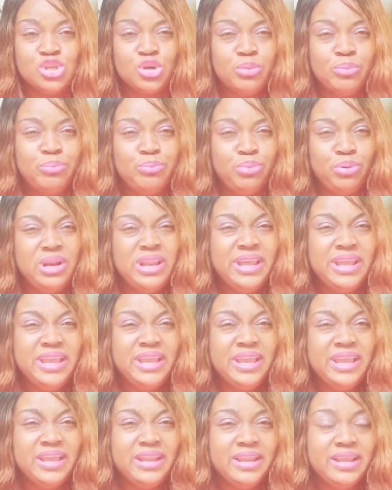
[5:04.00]

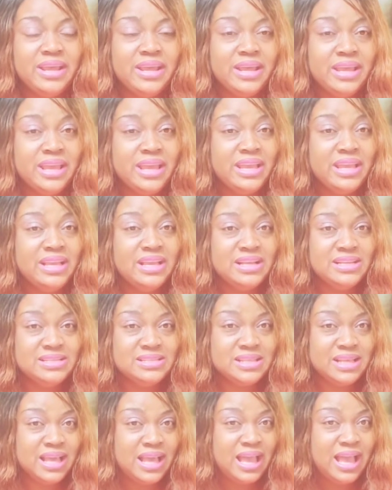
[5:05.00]
bullying is
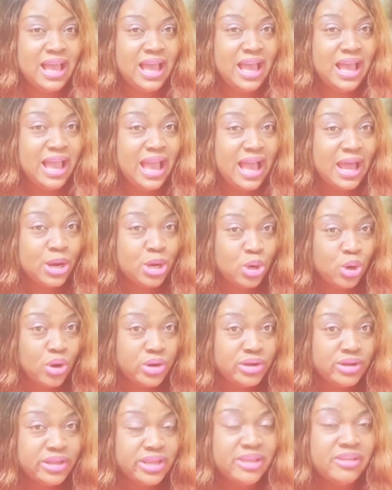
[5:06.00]

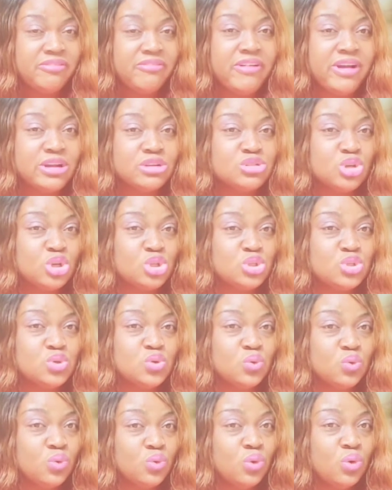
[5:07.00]
another key factor
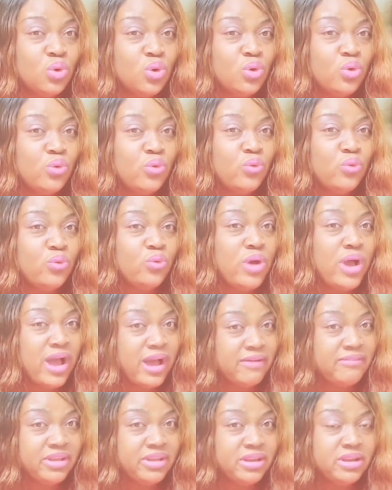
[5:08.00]
to
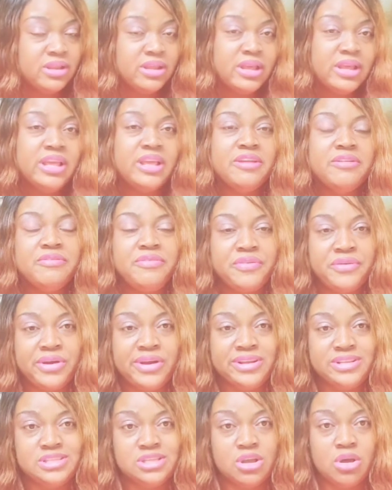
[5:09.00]
having
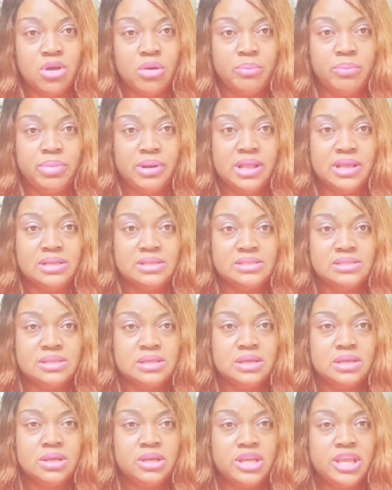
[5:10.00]
inferiority complex.
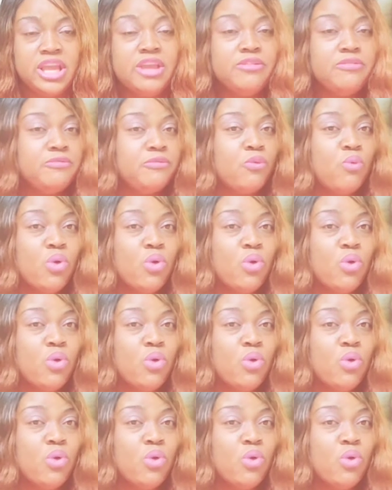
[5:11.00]
If